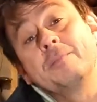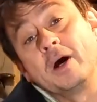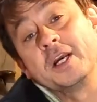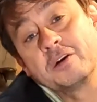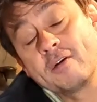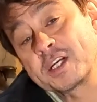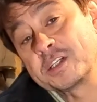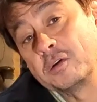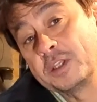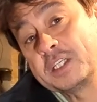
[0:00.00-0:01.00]

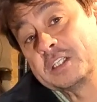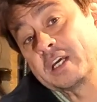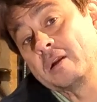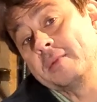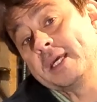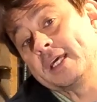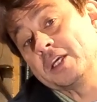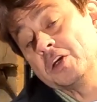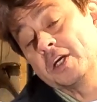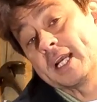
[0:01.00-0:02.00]
bi-directional. This is going to mean
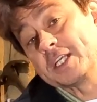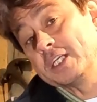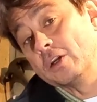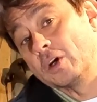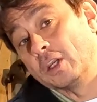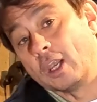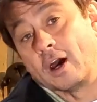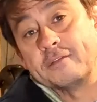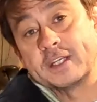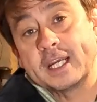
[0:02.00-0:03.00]
that you can actually look at
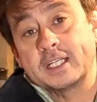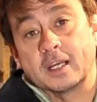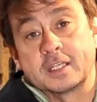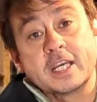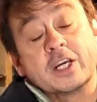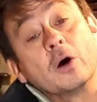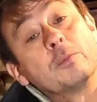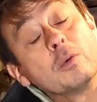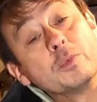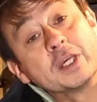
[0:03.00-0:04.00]
live data. Say you've got a
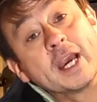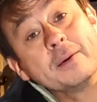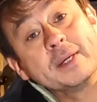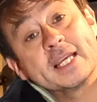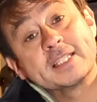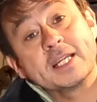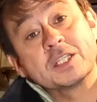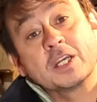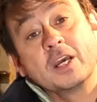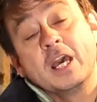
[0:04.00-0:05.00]
problem with your ABS
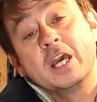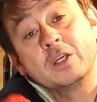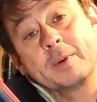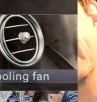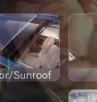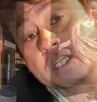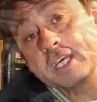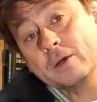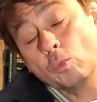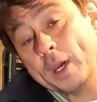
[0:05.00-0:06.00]
sensor, you'll be able to
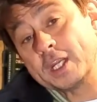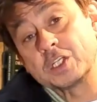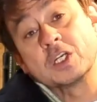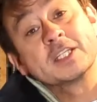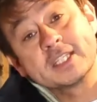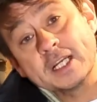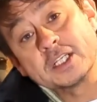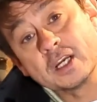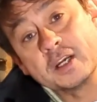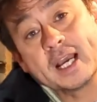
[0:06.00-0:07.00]
see which
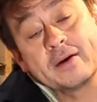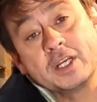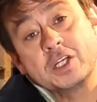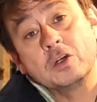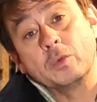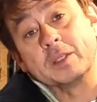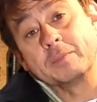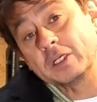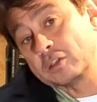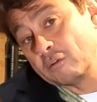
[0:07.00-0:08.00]
sensor you have an issue with,
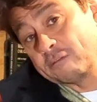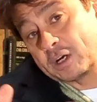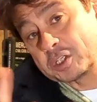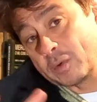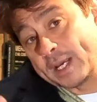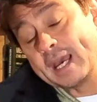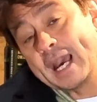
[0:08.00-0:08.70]
because it will fluctuate